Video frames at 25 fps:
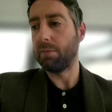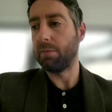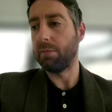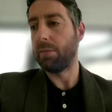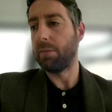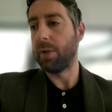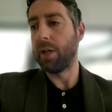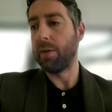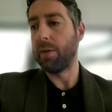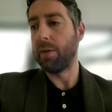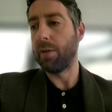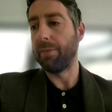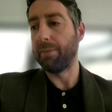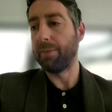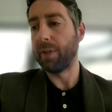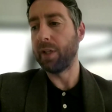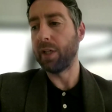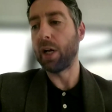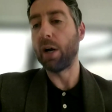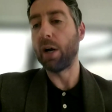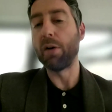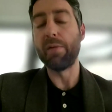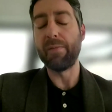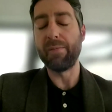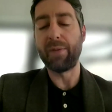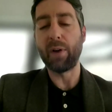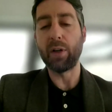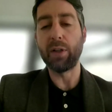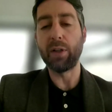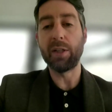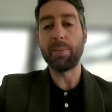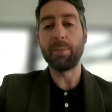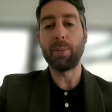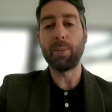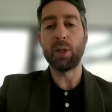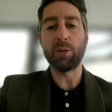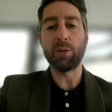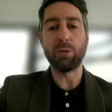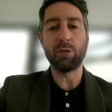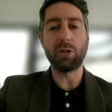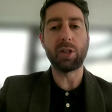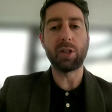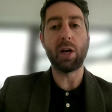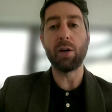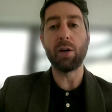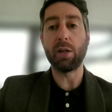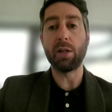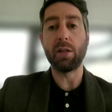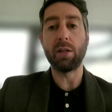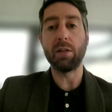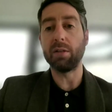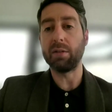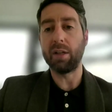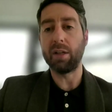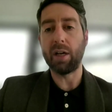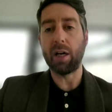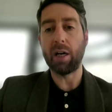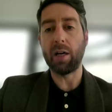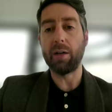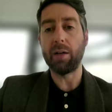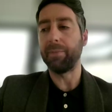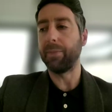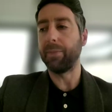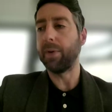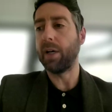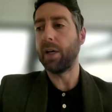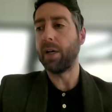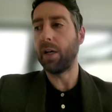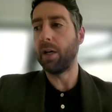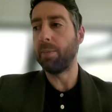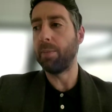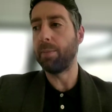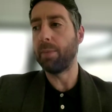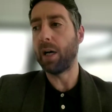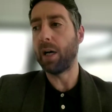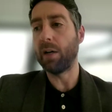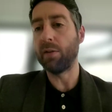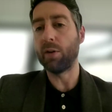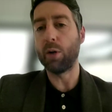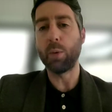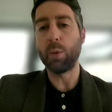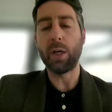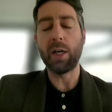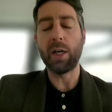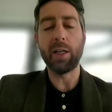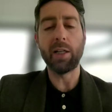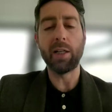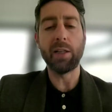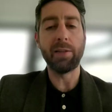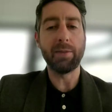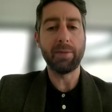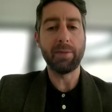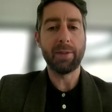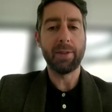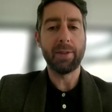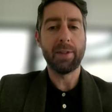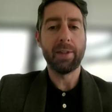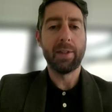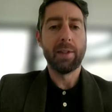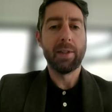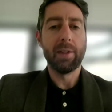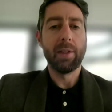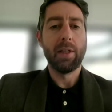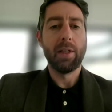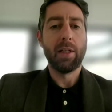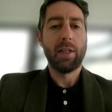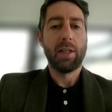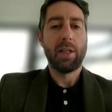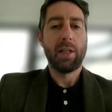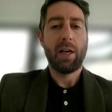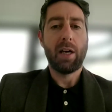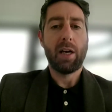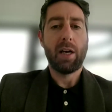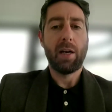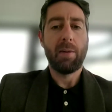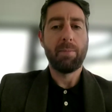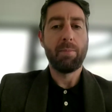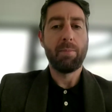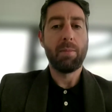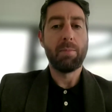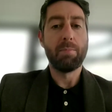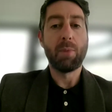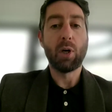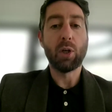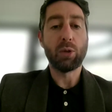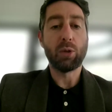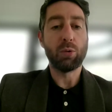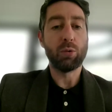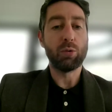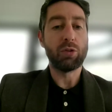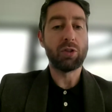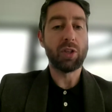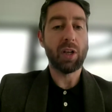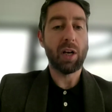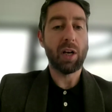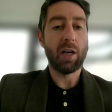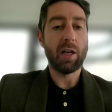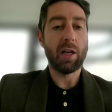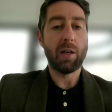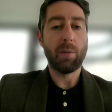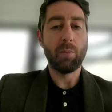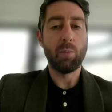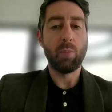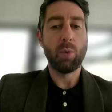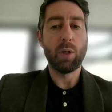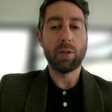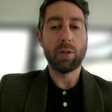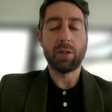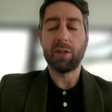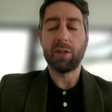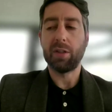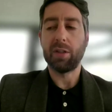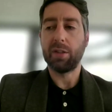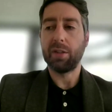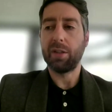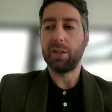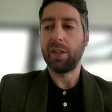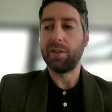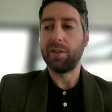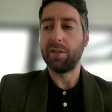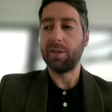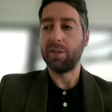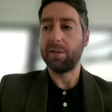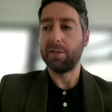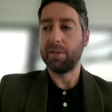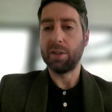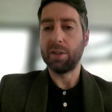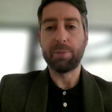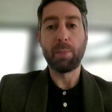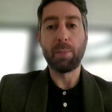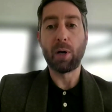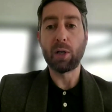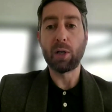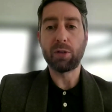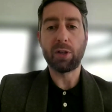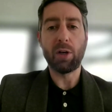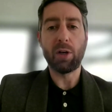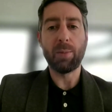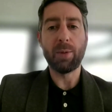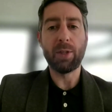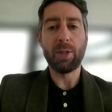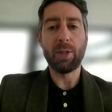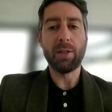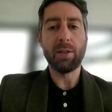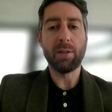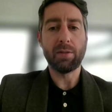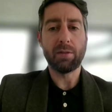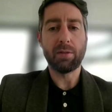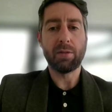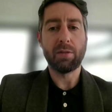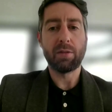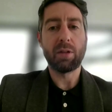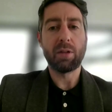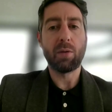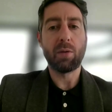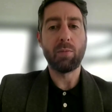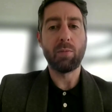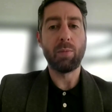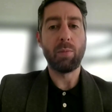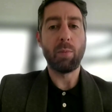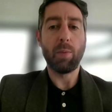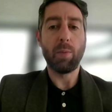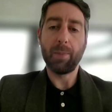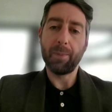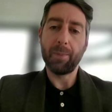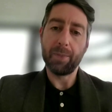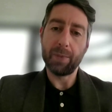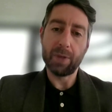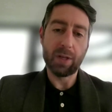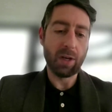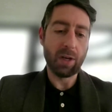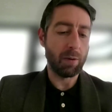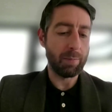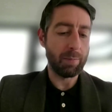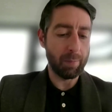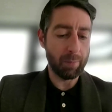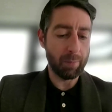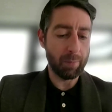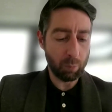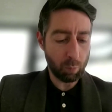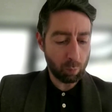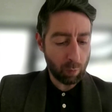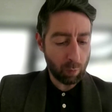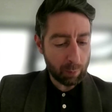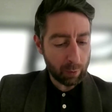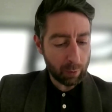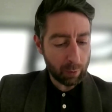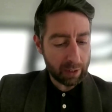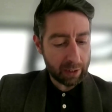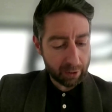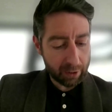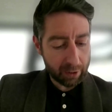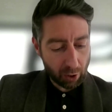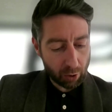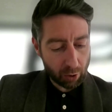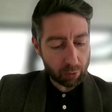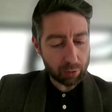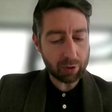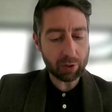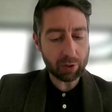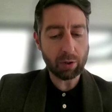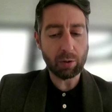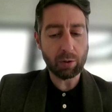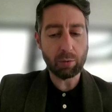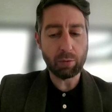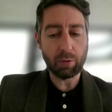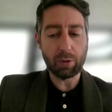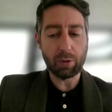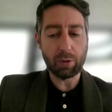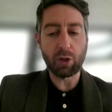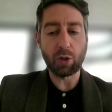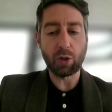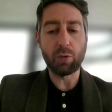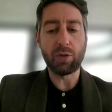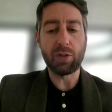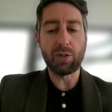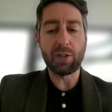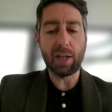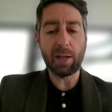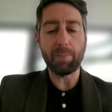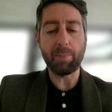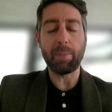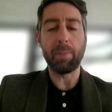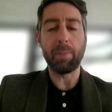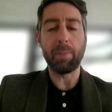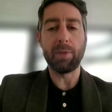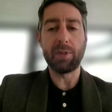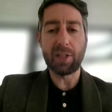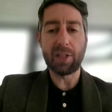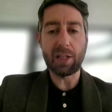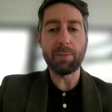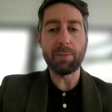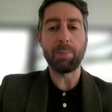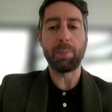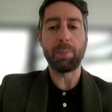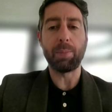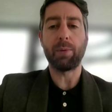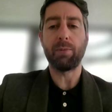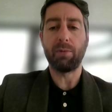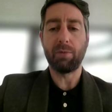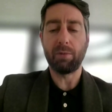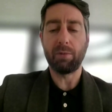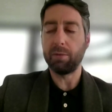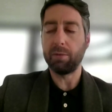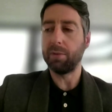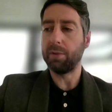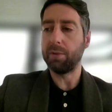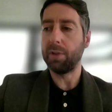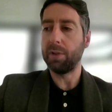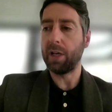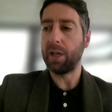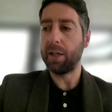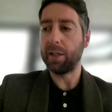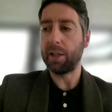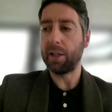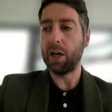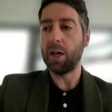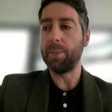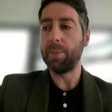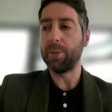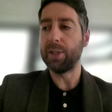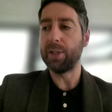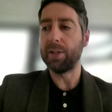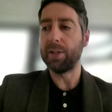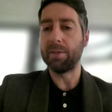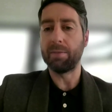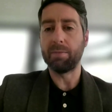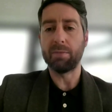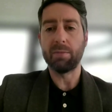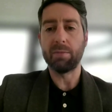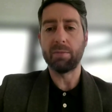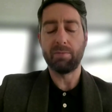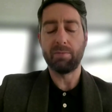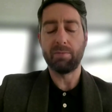the current funding models, current ROI models are what is most common. So, when we go to do deep carbon